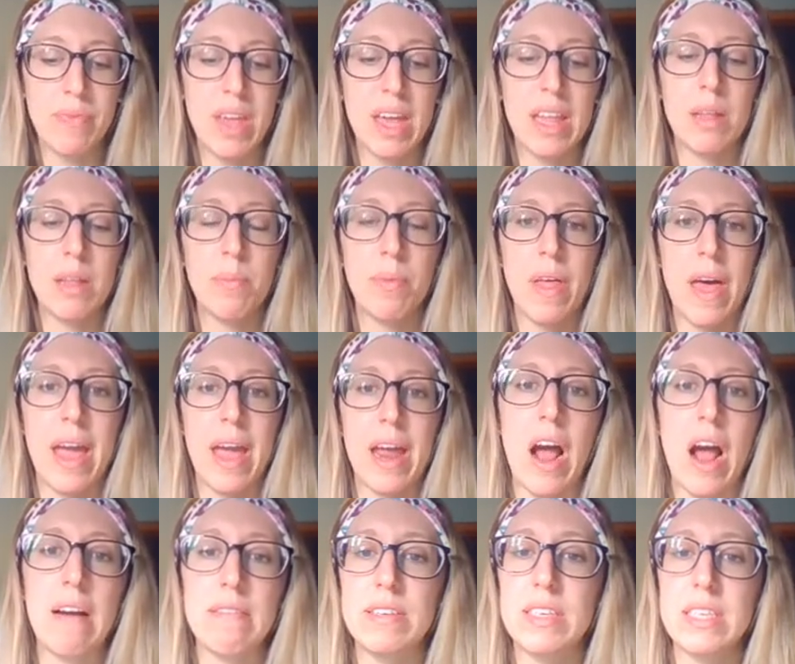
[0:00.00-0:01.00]
in the play, and
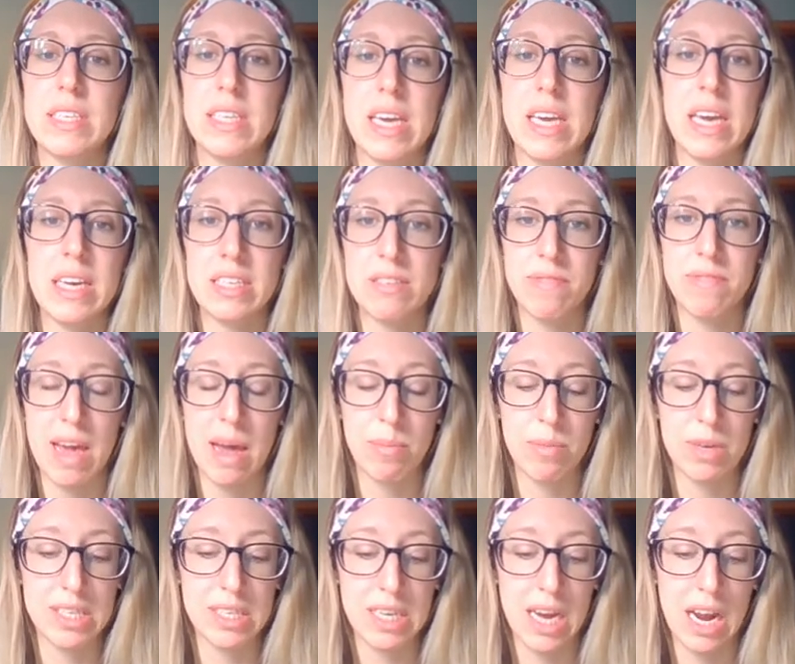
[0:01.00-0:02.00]
obviously his
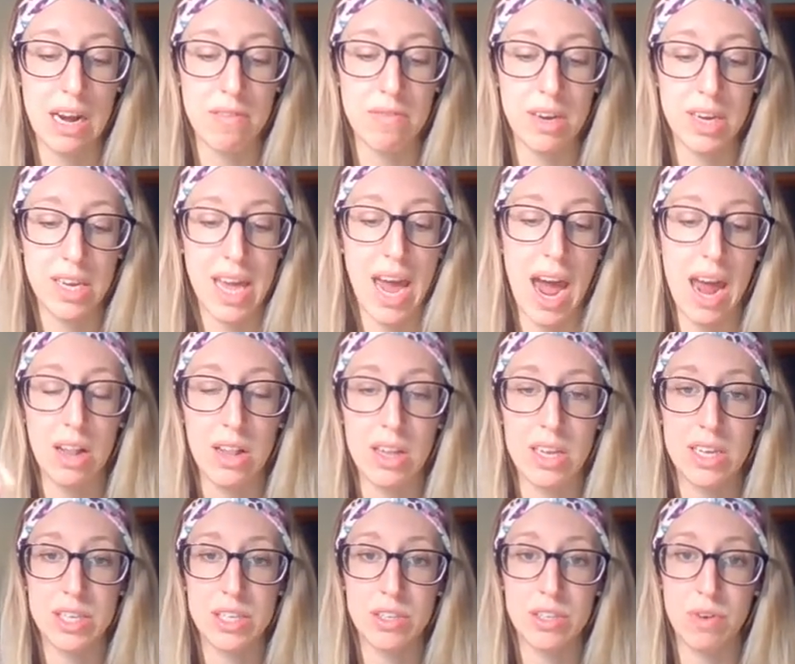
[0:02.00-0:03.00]
family is kind of a
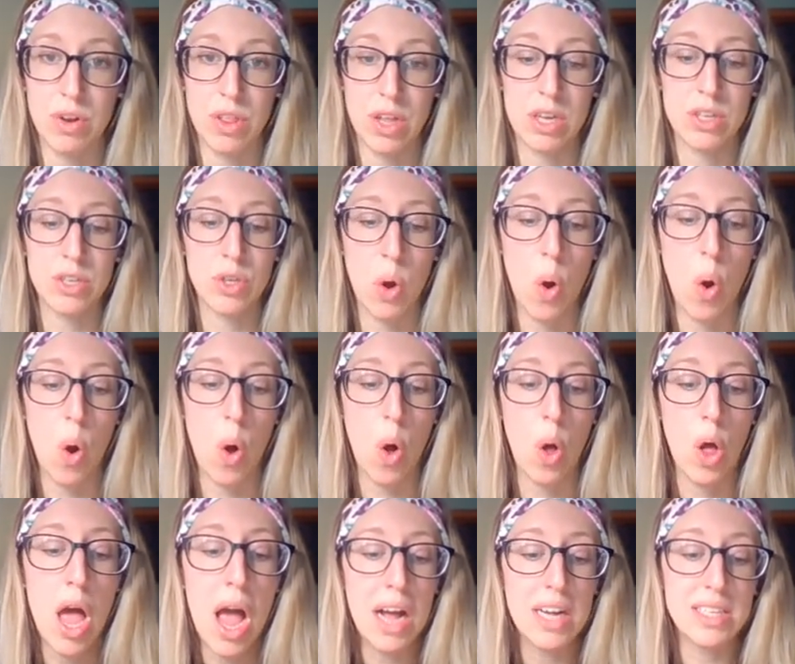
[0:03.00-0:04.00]
catalyst for this
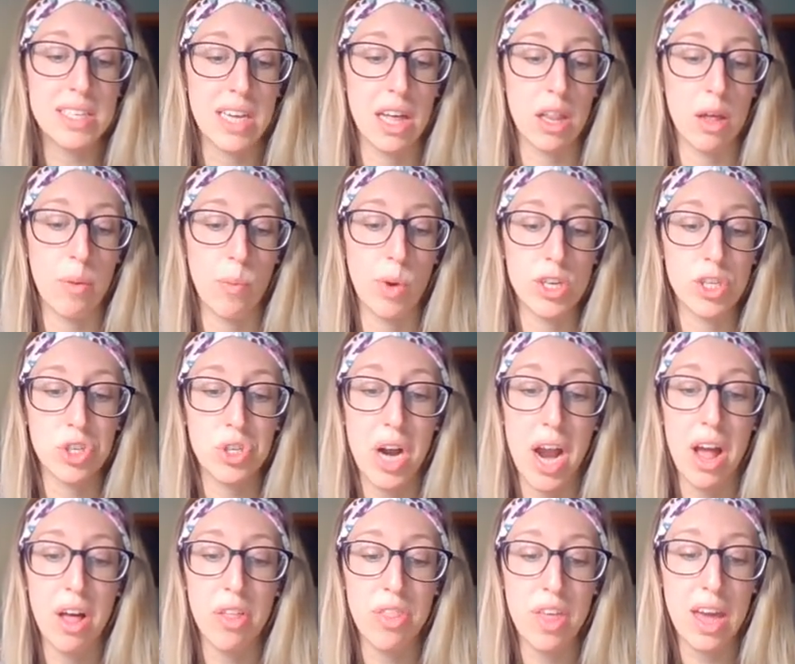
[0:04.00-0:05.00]
whole Salem witch
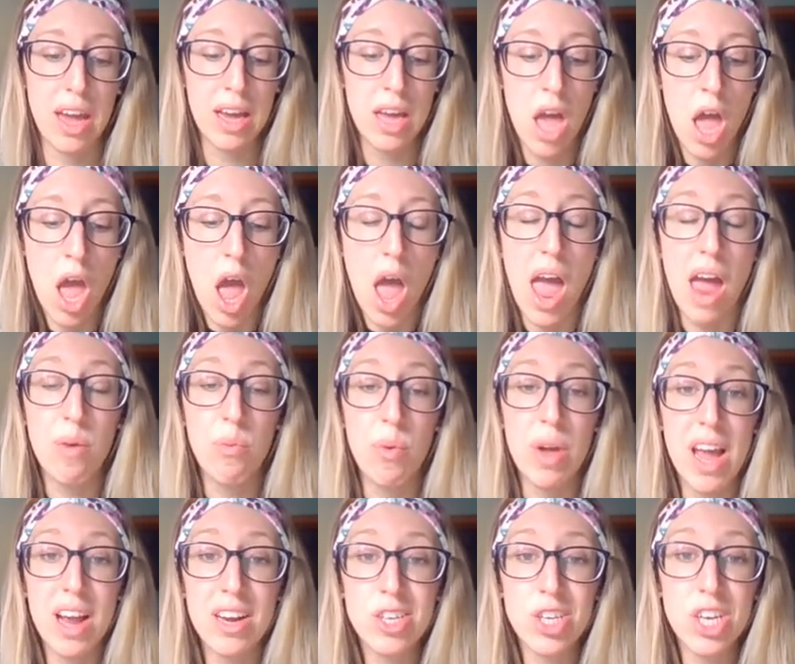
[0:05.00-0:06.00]
trial thing. And
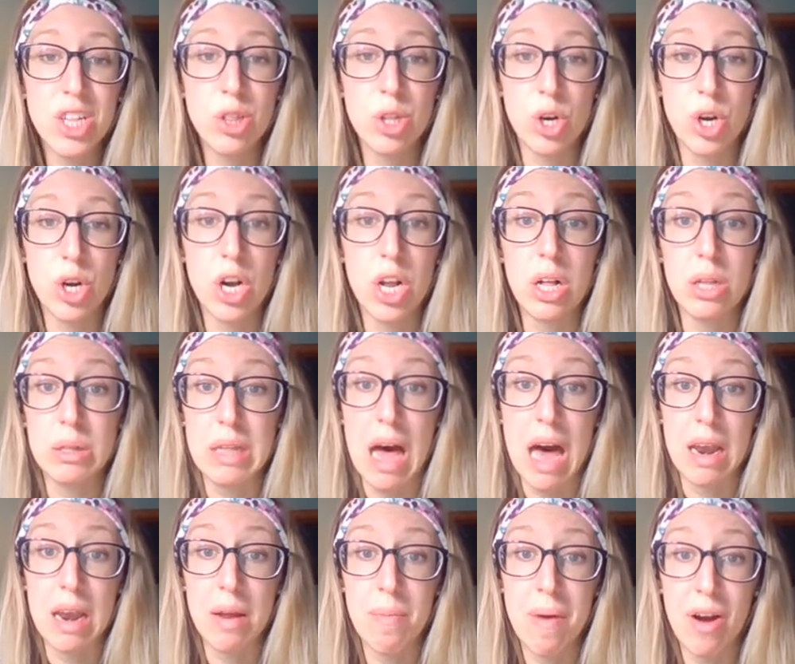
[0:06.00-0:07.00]
we actually learn a
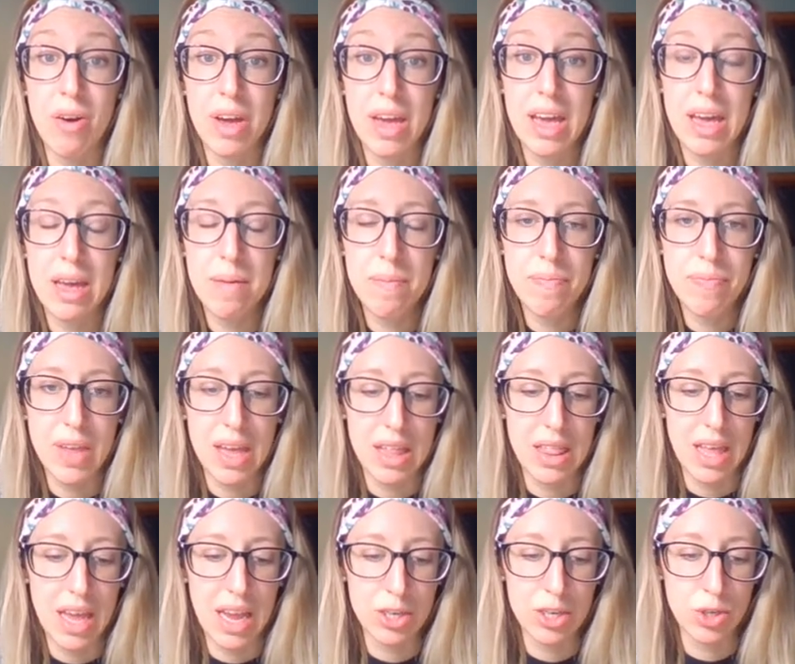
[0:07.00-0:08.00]
lot about him
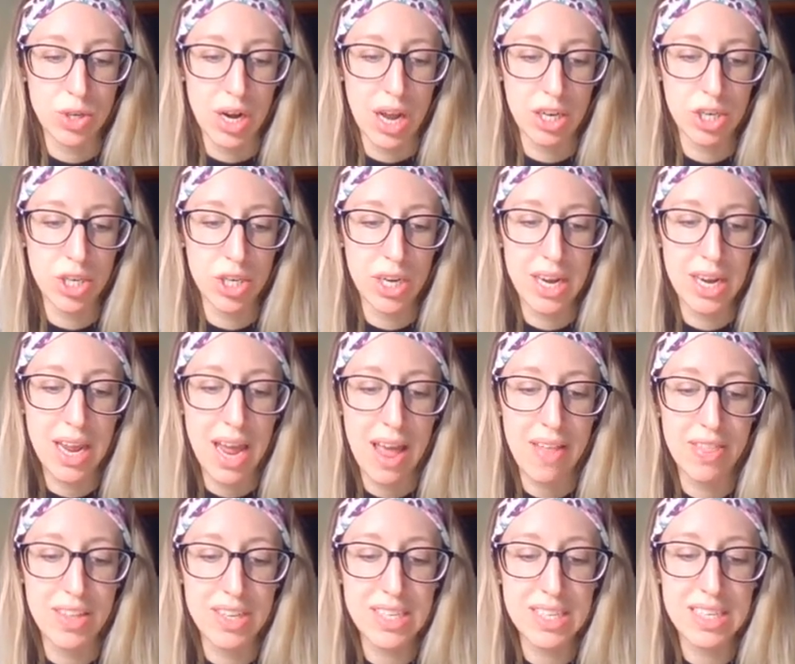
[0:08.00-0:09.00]
in the introduction,
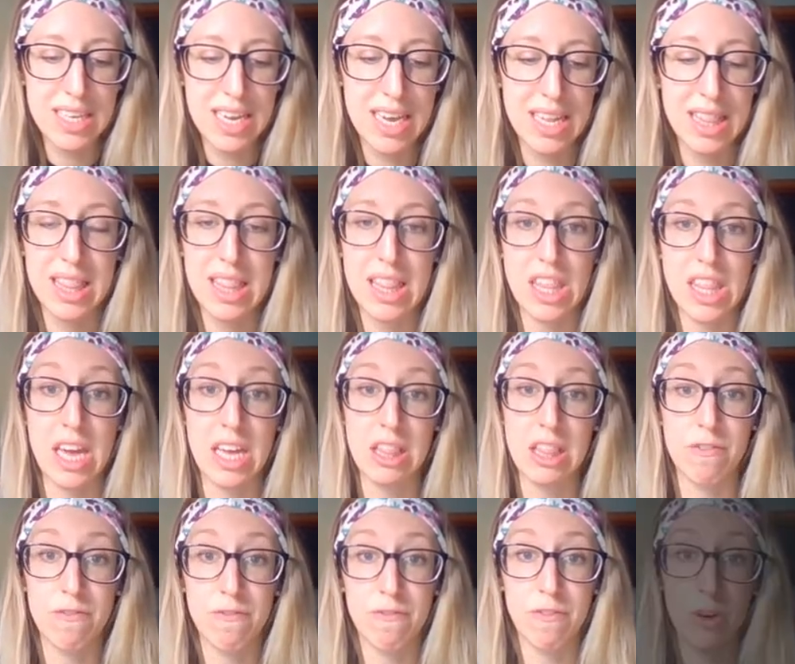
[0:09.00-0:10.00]
and this is in like
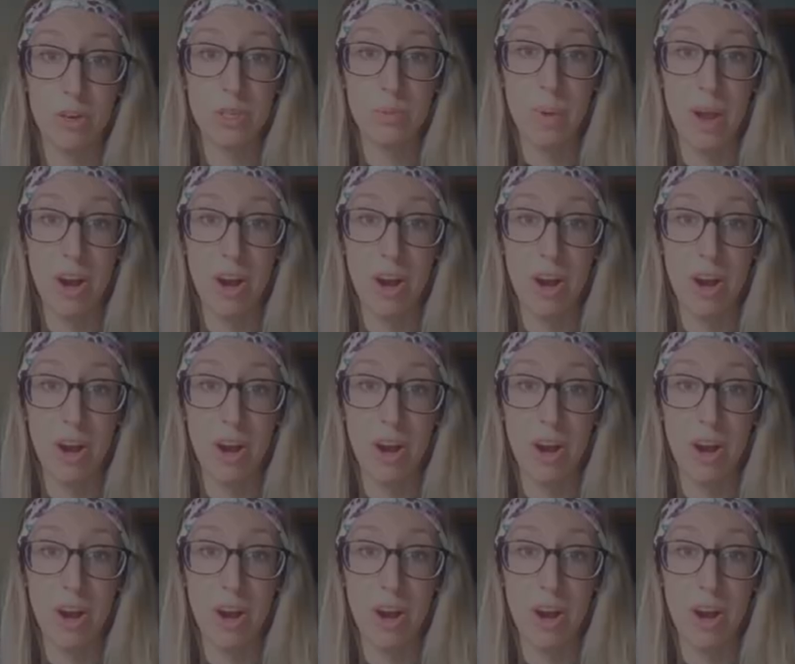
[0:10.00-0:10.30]
the first